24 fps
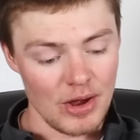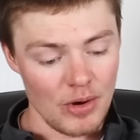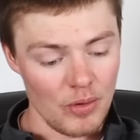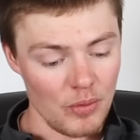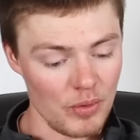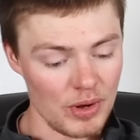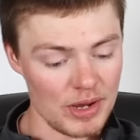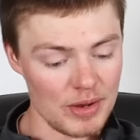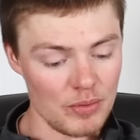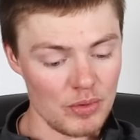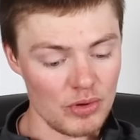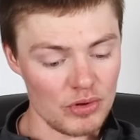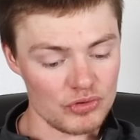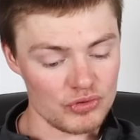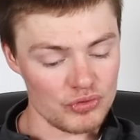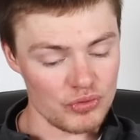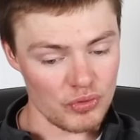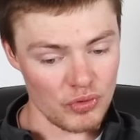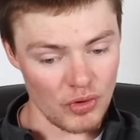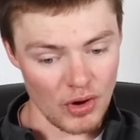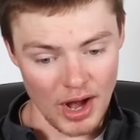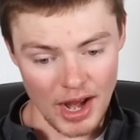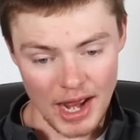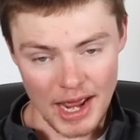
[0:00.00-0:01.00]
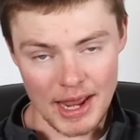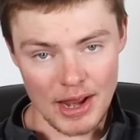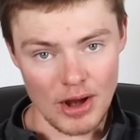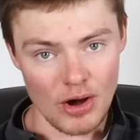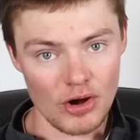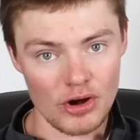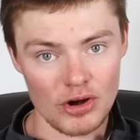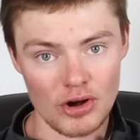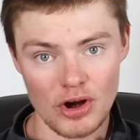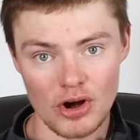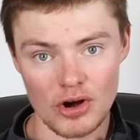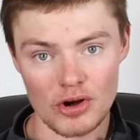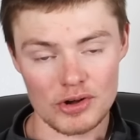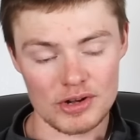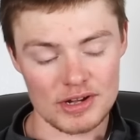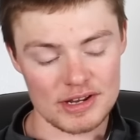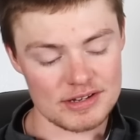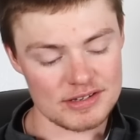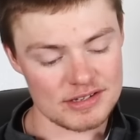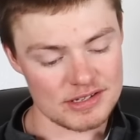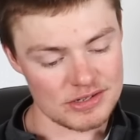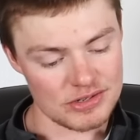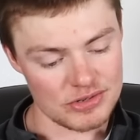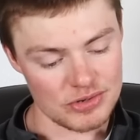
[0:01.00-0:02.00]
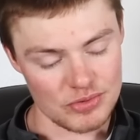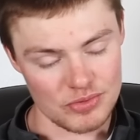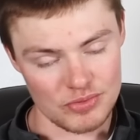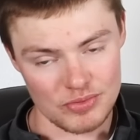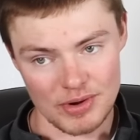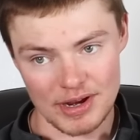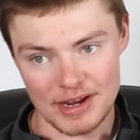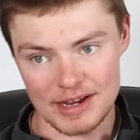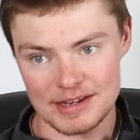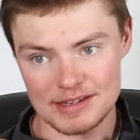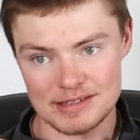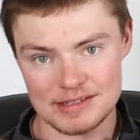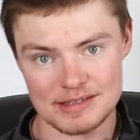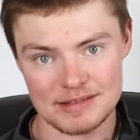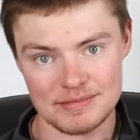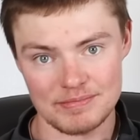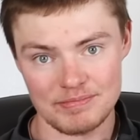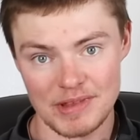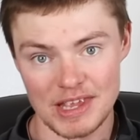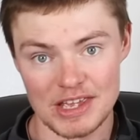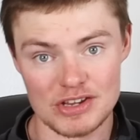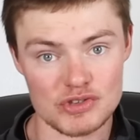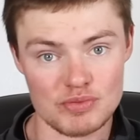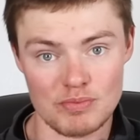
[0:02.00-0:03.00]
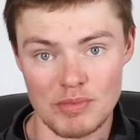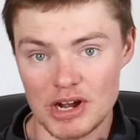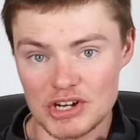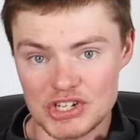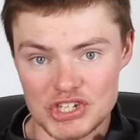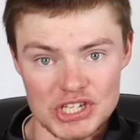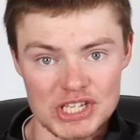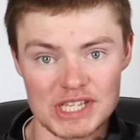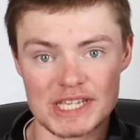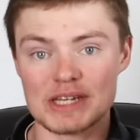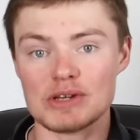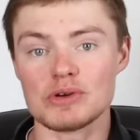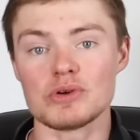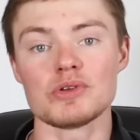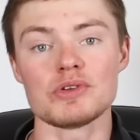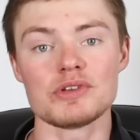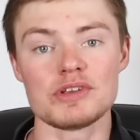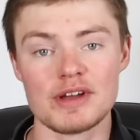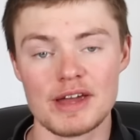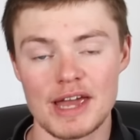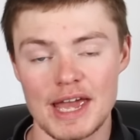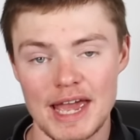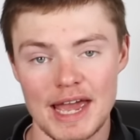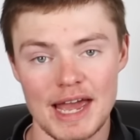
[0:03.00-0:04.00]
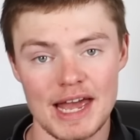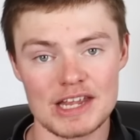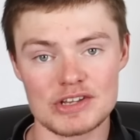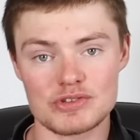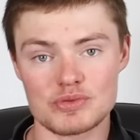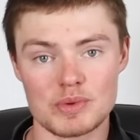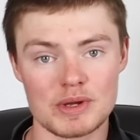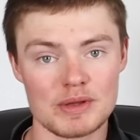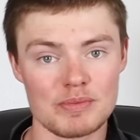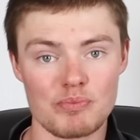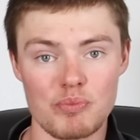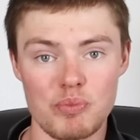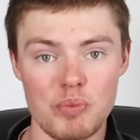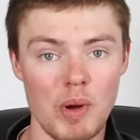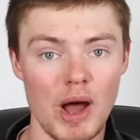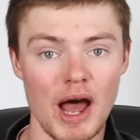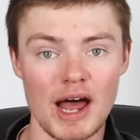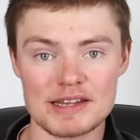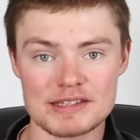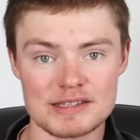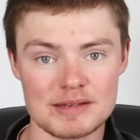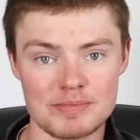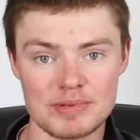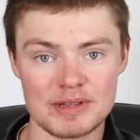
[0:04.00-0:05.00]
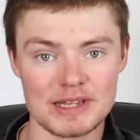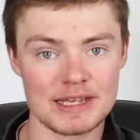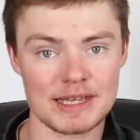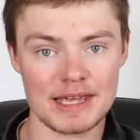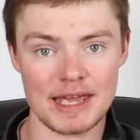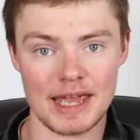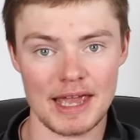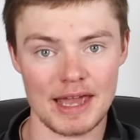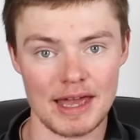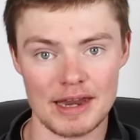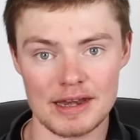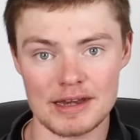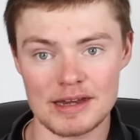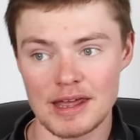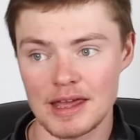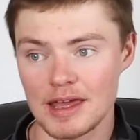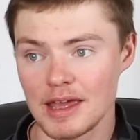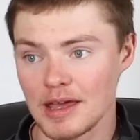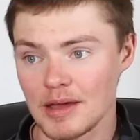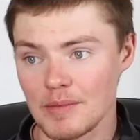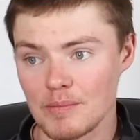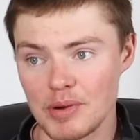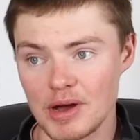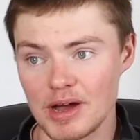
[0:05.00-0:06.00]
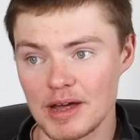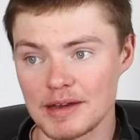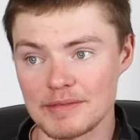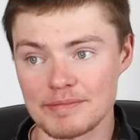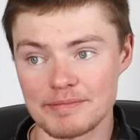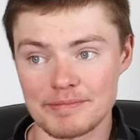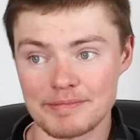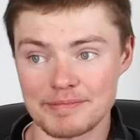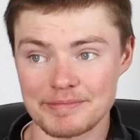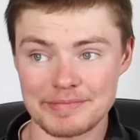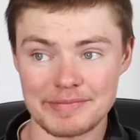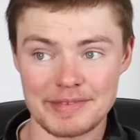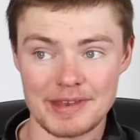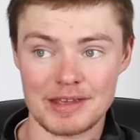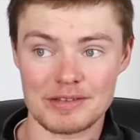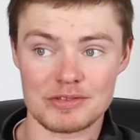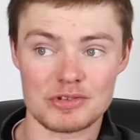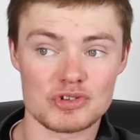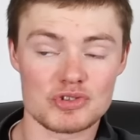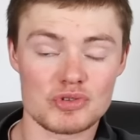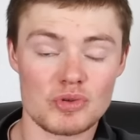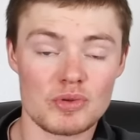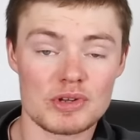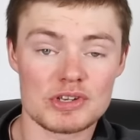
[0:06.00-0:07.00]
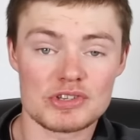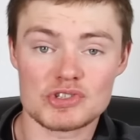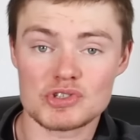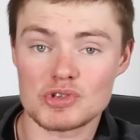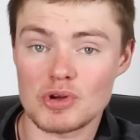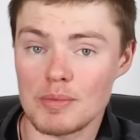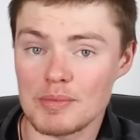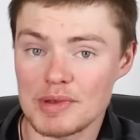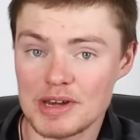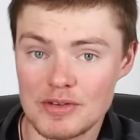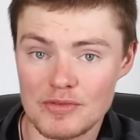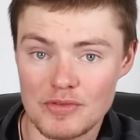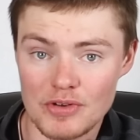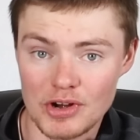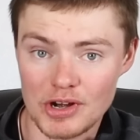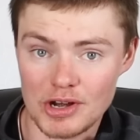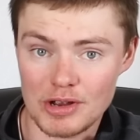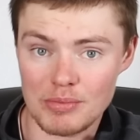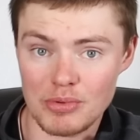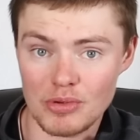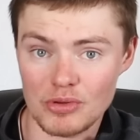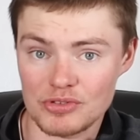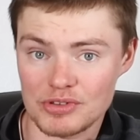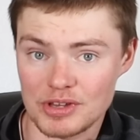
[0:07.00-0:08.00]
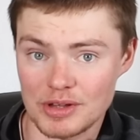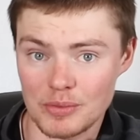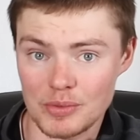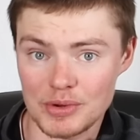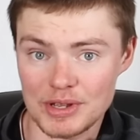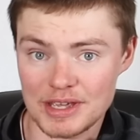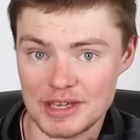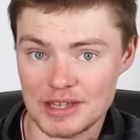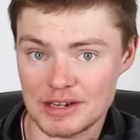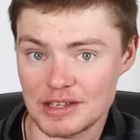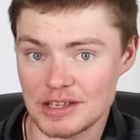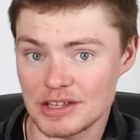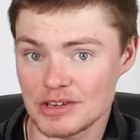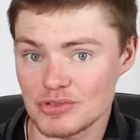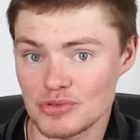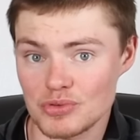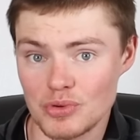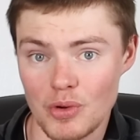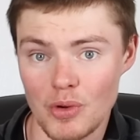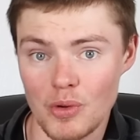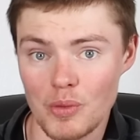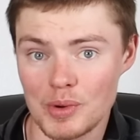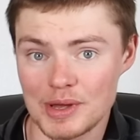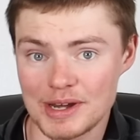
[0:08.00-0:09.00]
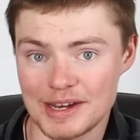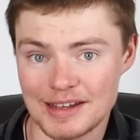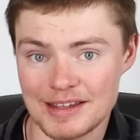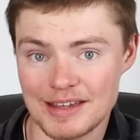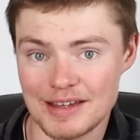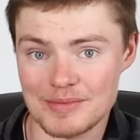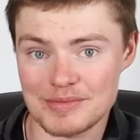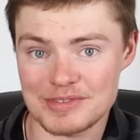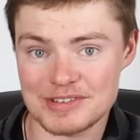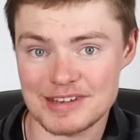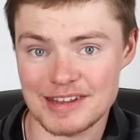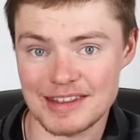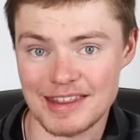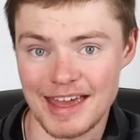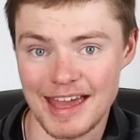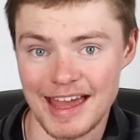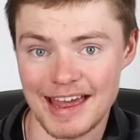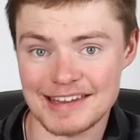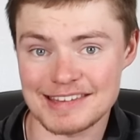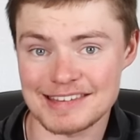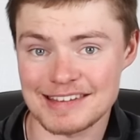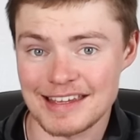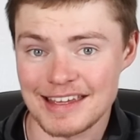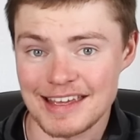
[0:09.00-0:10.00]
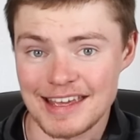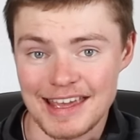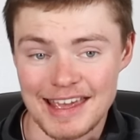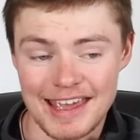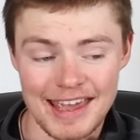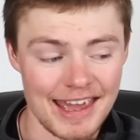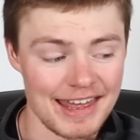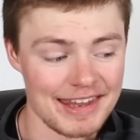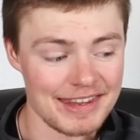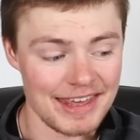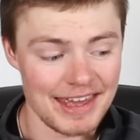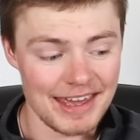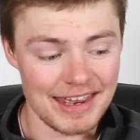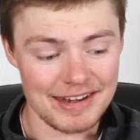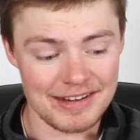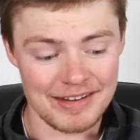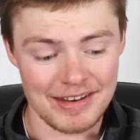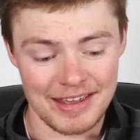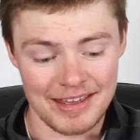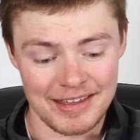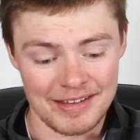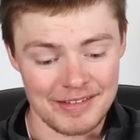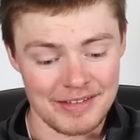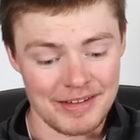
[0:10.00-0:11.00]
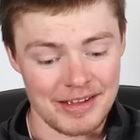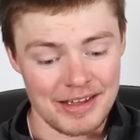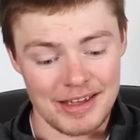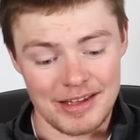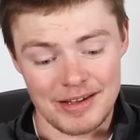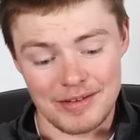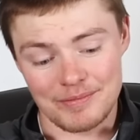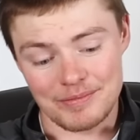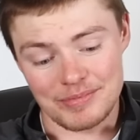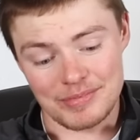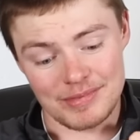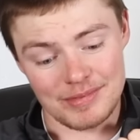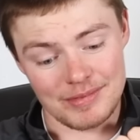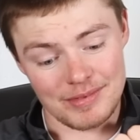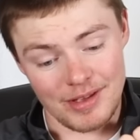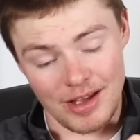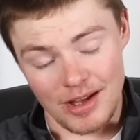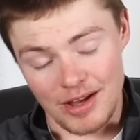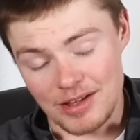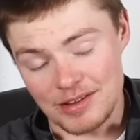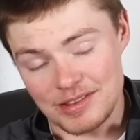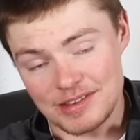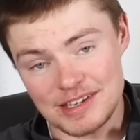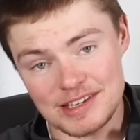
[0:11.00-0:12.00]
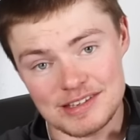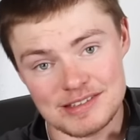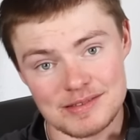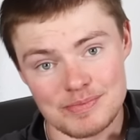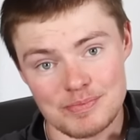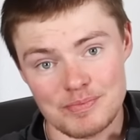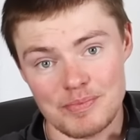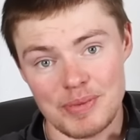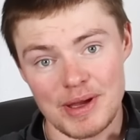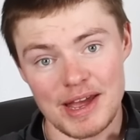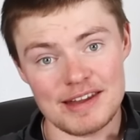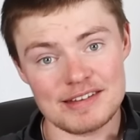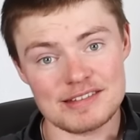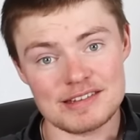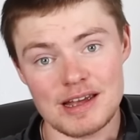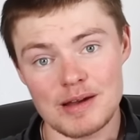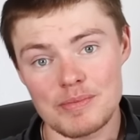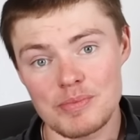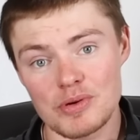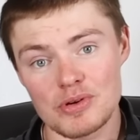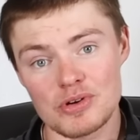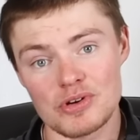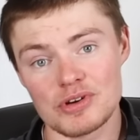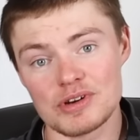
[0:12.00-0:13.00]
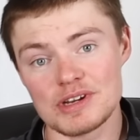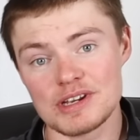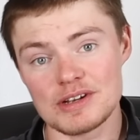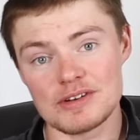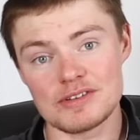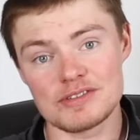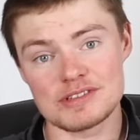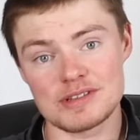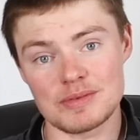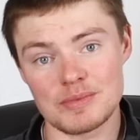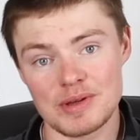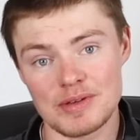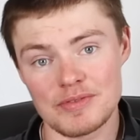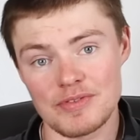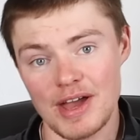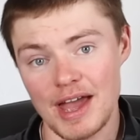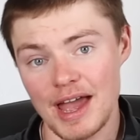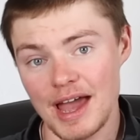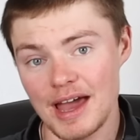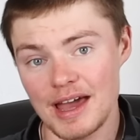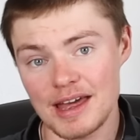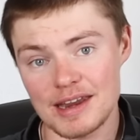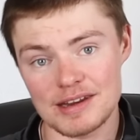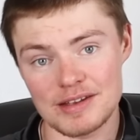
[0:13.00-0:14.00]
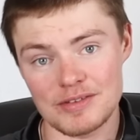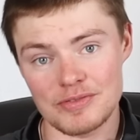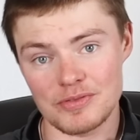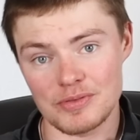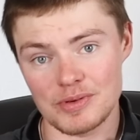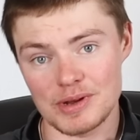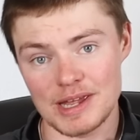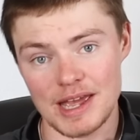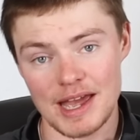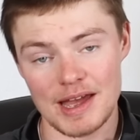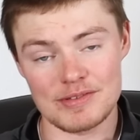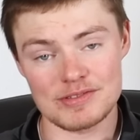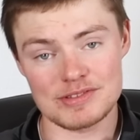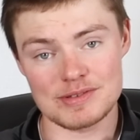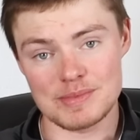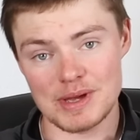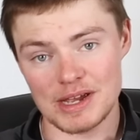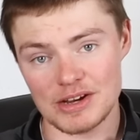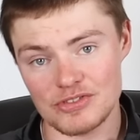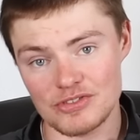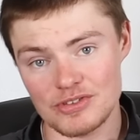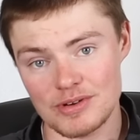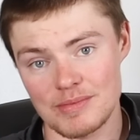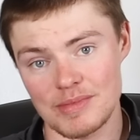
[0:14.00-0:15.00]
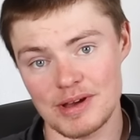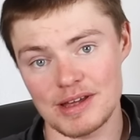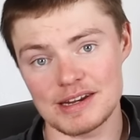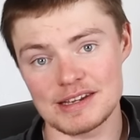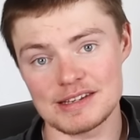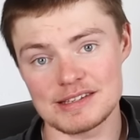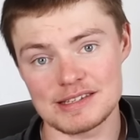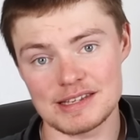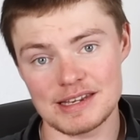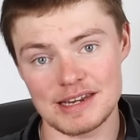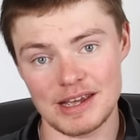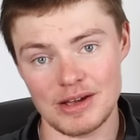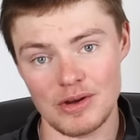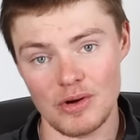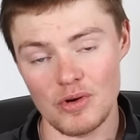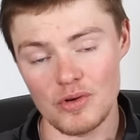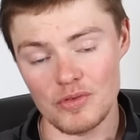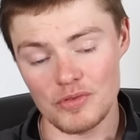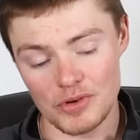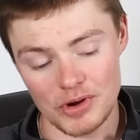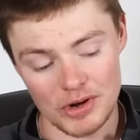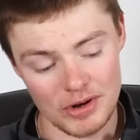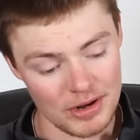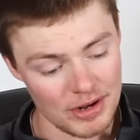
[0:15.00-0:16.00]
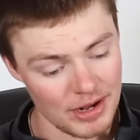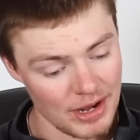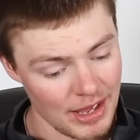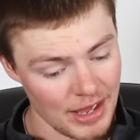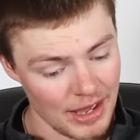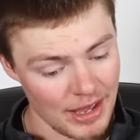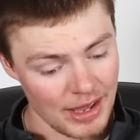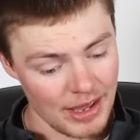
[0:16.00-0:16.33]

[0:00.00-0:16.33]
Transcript: We will try our hardest to raise as much yield as we possibly can, but there's only so many variables that we can control when it comes to that. And then on these past couple good years that we've had, if we have some extra money sitting over,